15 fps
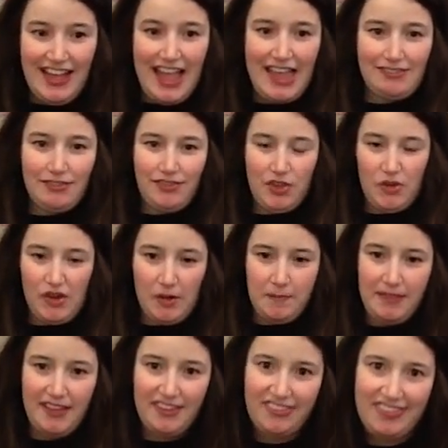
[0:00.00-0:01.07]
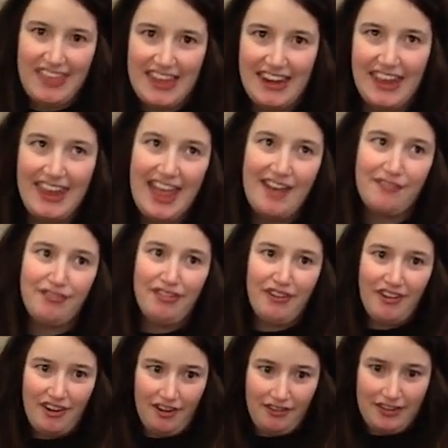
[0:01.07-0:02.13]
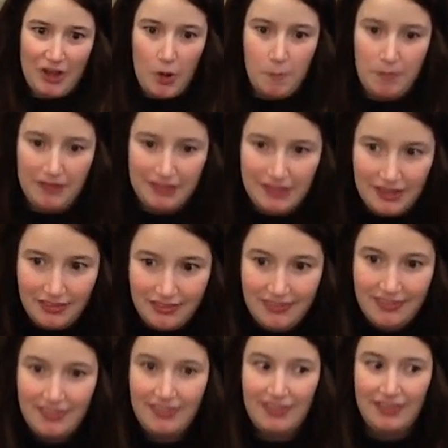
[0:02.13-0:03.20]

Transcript: I have a few earplugs that I have already opened, because,